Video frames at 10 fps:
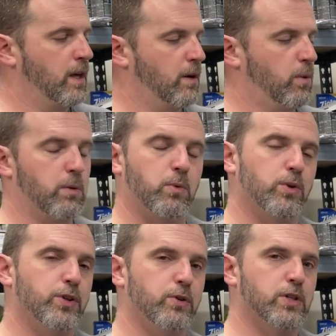And what
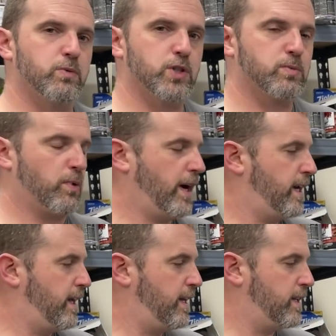we'll do is we'll spray
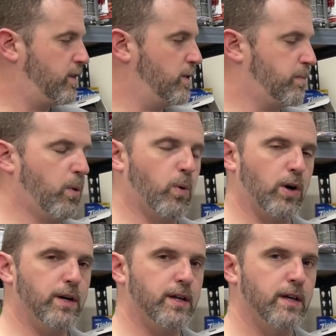it into the
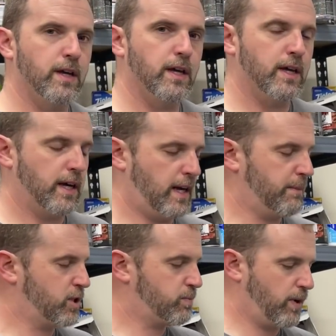port and I'm
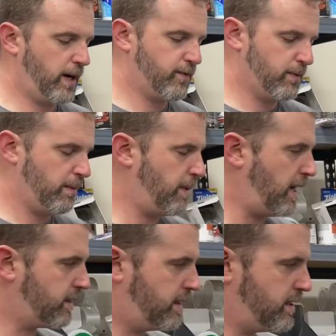gonna spray it from
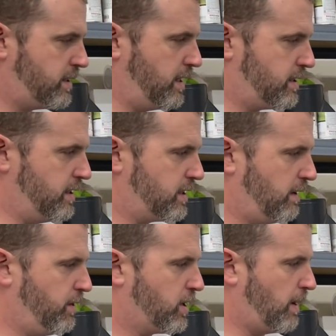about this distance,
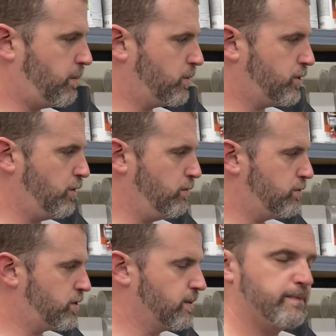give it a couple of
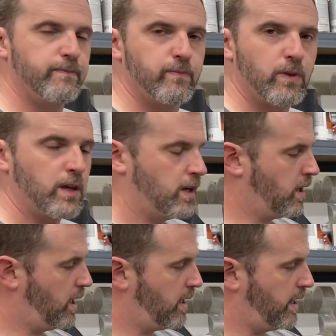toots
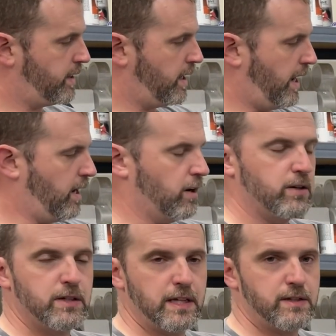and let the
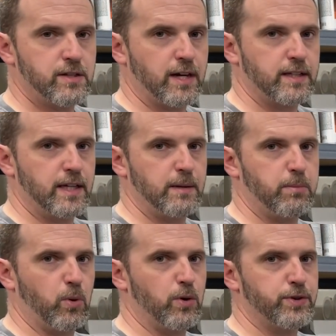air get sucked in
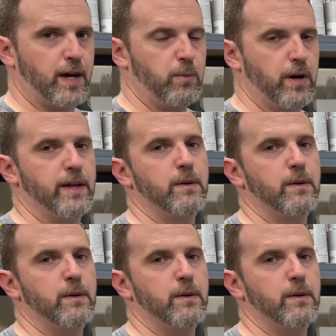and pull it that way.